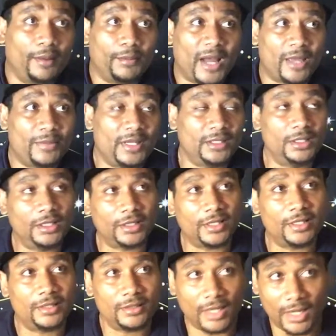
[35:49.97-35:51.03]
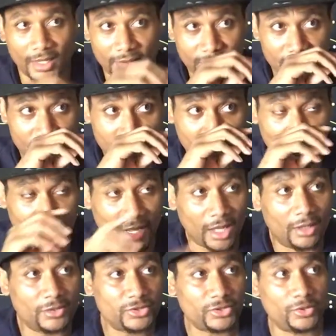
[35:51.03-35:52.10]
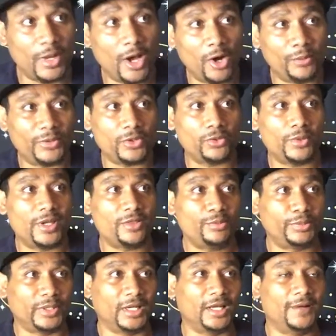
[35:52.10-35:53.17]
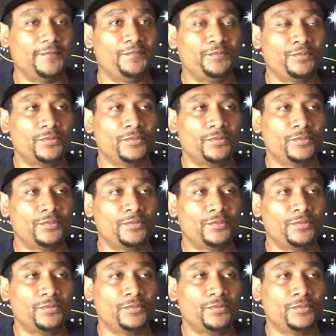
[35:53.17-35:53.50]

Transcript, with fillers: might be looking uh, to someone else to help you with, but